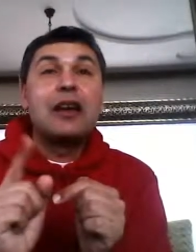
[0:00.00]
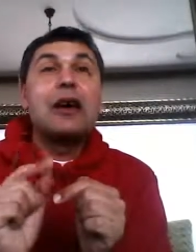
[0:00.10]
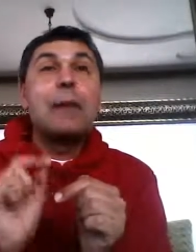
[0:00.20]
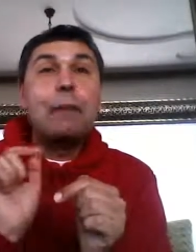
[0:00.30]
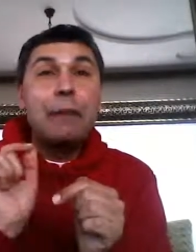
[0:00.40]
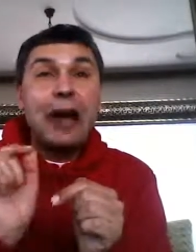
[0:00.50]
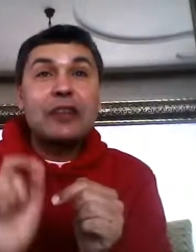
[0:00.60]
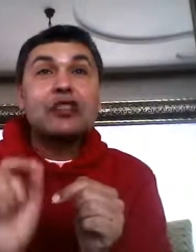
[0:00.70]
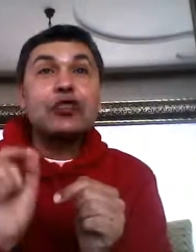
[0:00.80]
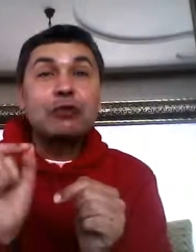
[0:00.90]

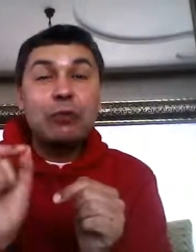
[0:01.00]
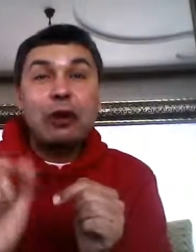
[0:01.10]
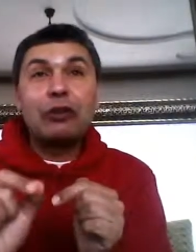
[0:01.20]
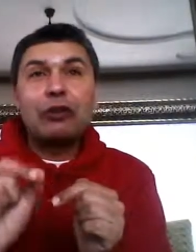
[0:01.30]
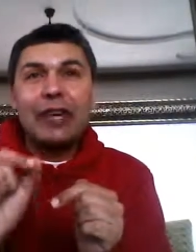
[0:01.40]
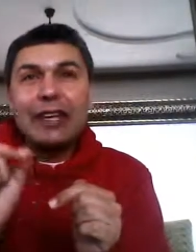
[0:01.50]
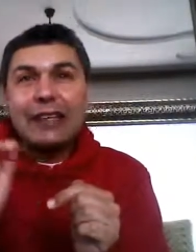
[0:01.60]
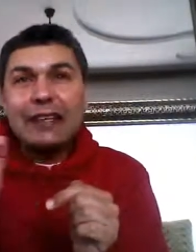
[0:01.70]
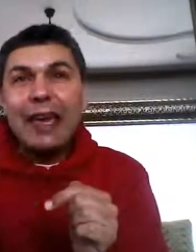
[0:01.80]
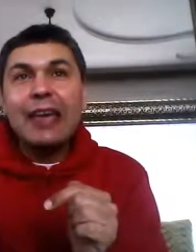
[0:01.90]
much more
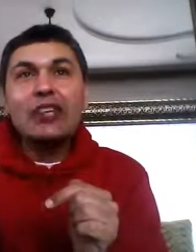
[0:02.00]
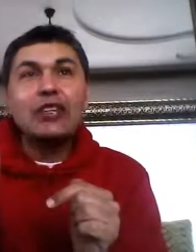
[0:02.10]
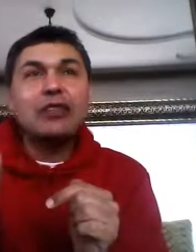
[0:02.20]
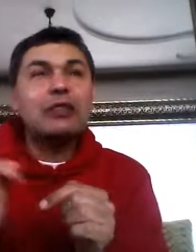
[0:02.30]
engaged